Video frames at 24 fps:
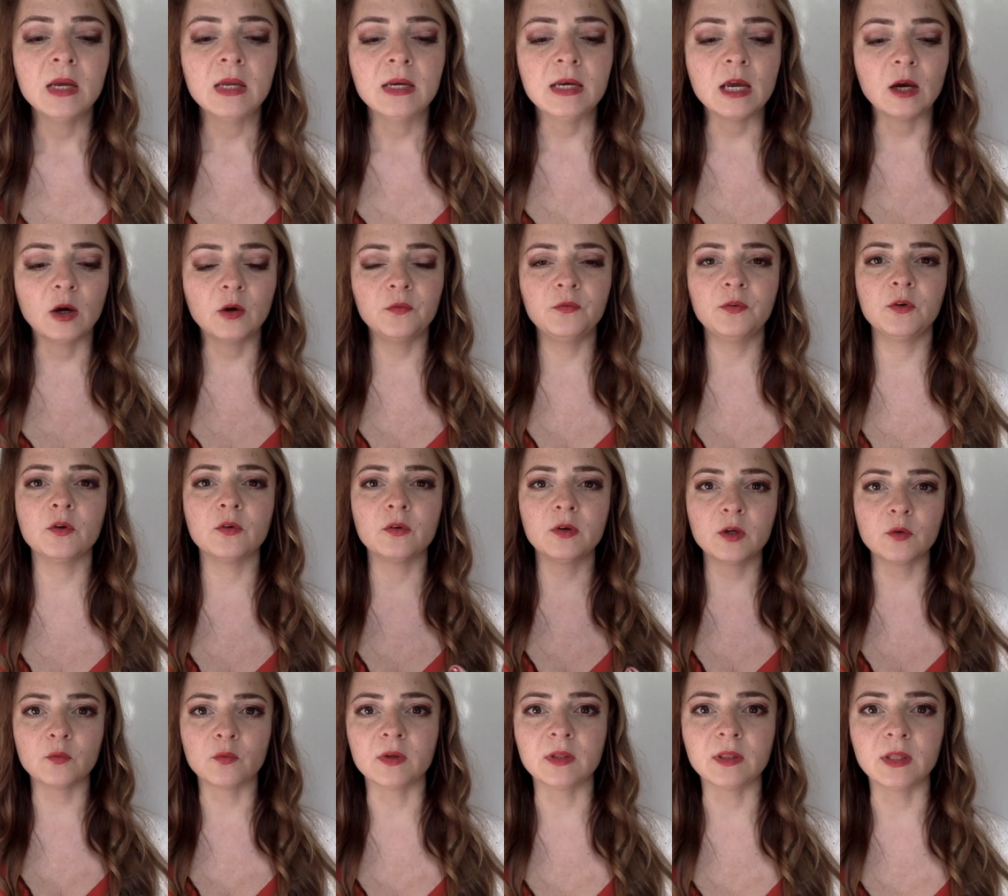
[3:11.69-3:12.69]
Now, if you're
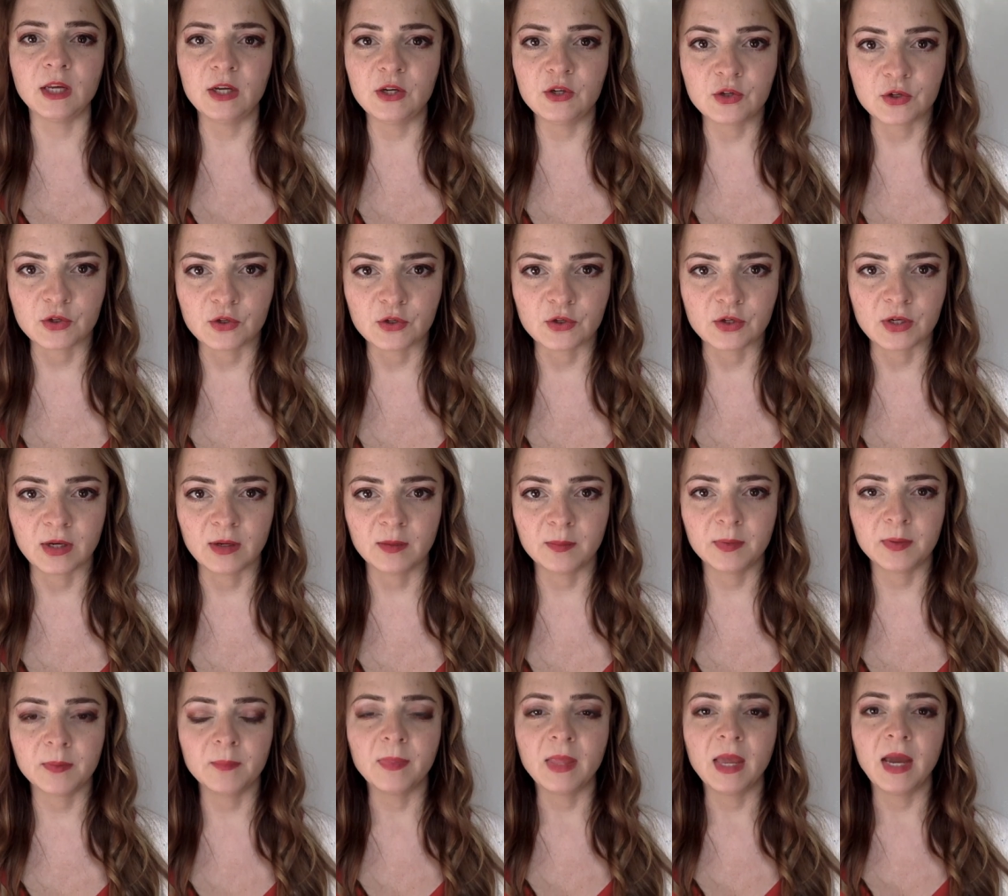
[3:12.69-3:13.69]
in a
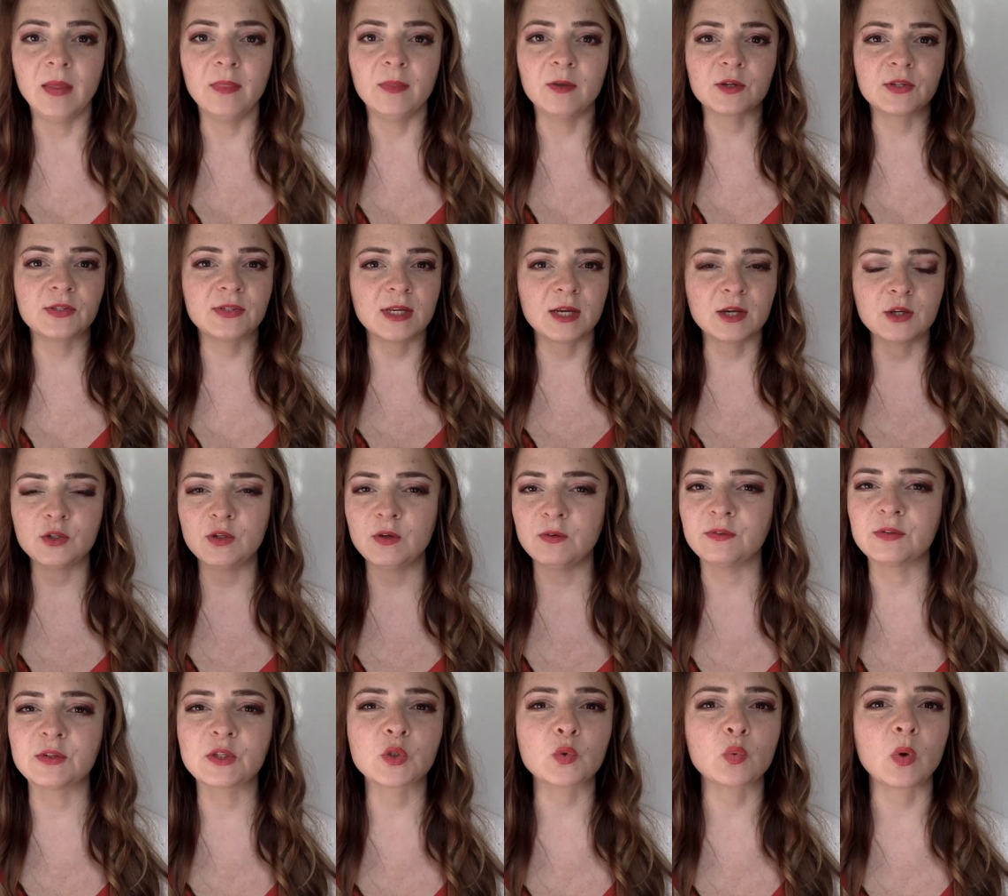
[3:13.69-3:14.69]
relationship and there's things
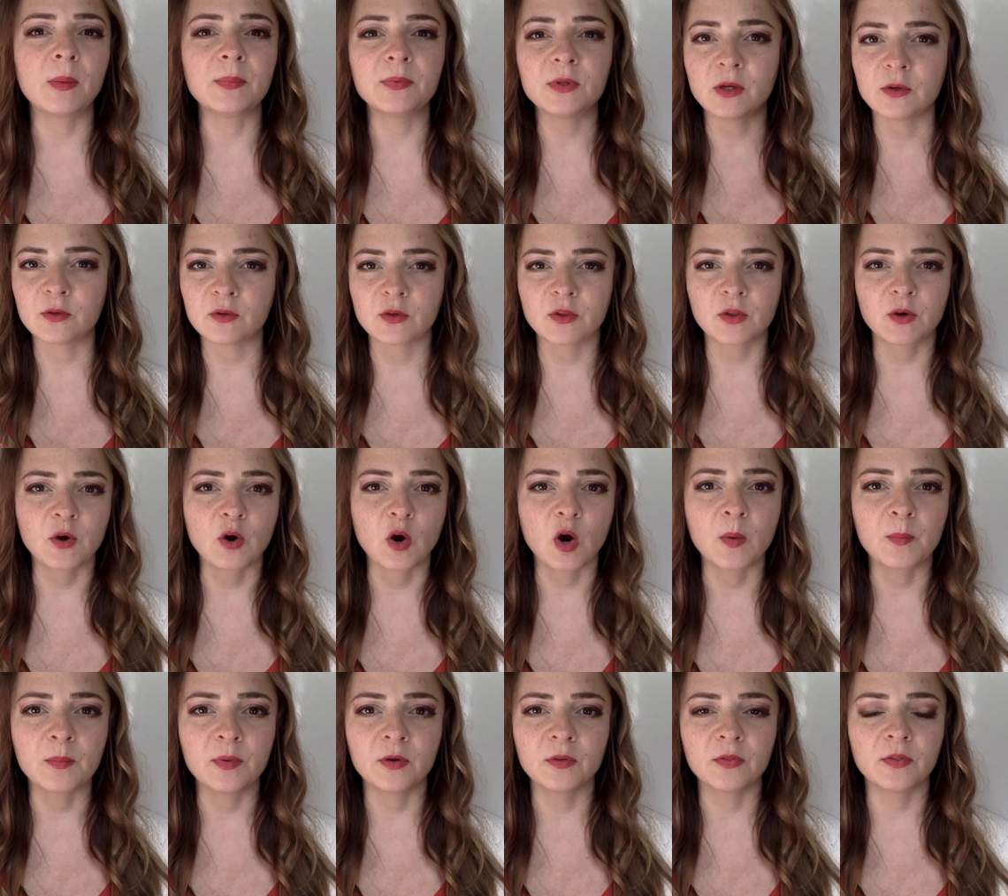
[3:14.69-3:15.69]
you've swept under the
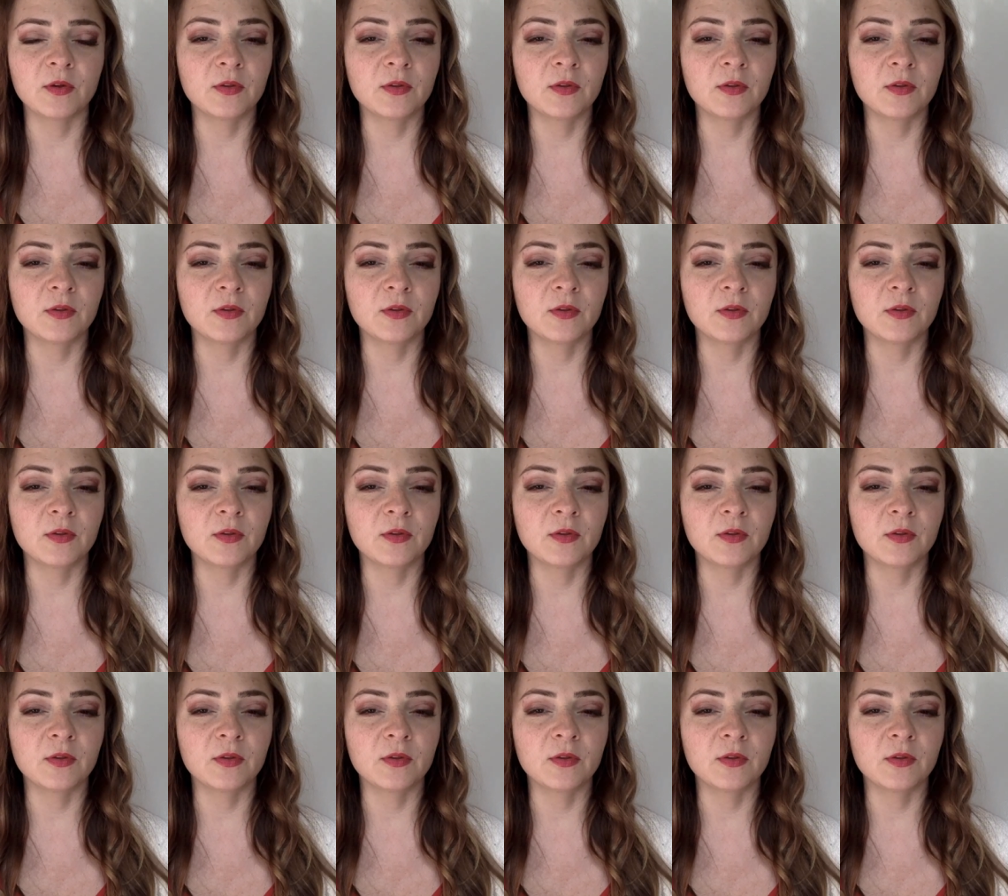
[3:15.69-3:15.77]
carpet,